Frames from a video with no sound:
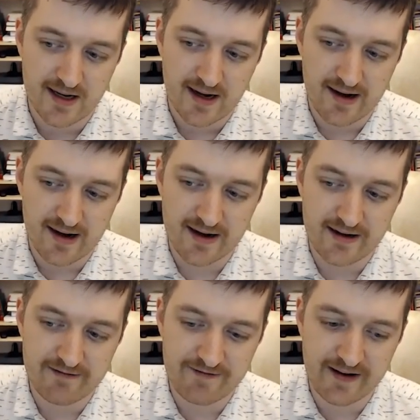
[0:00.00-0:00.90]
I've
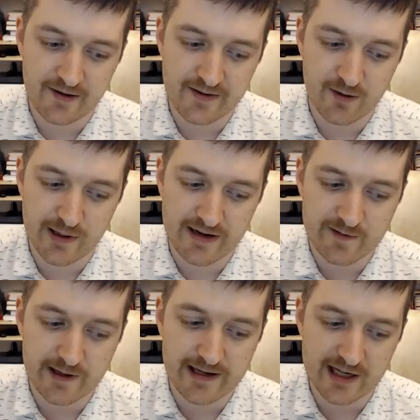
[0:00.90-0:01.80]
found that whenever I
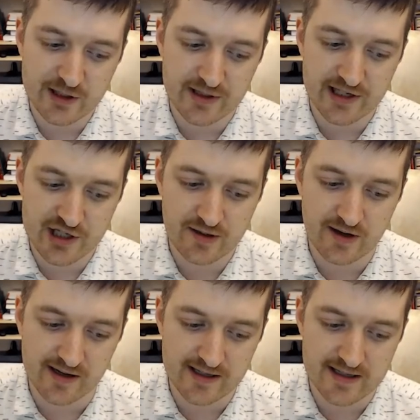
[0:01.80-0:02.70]
get traditional
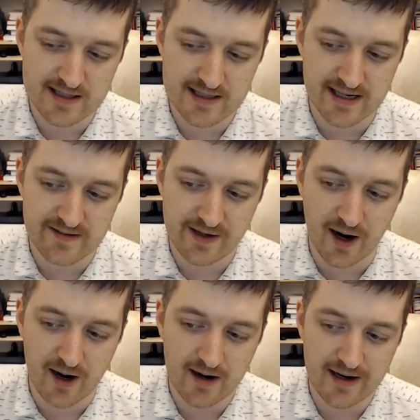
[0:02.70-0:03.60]
artists in
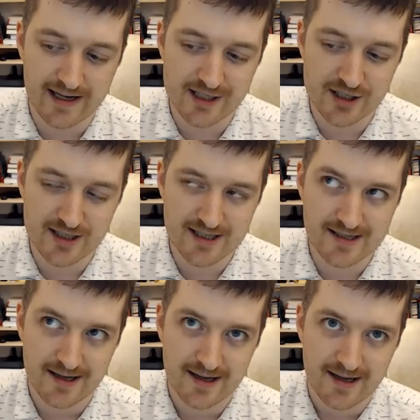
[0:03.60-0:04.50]
VR,
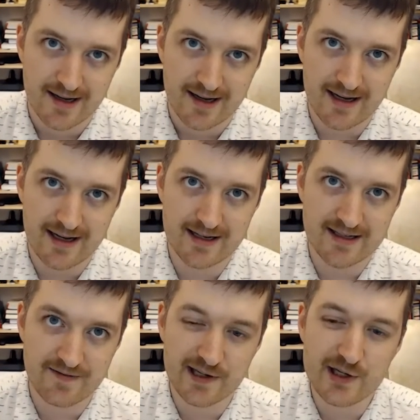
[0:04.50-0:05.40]
it's
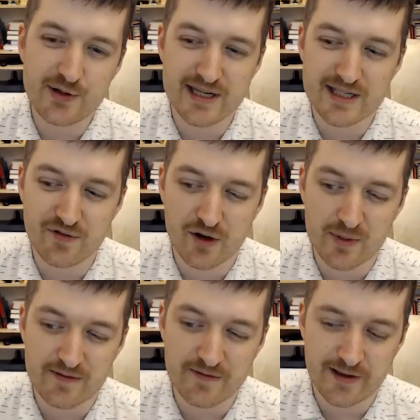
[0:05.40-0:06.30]
very
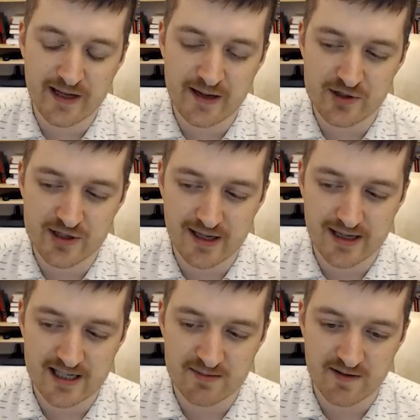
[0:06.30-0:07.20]
transformative for them, just like it's
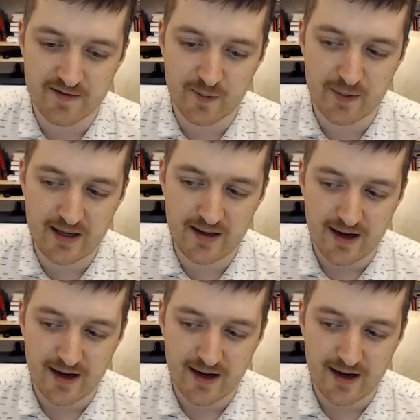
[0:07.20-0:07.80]
been for me.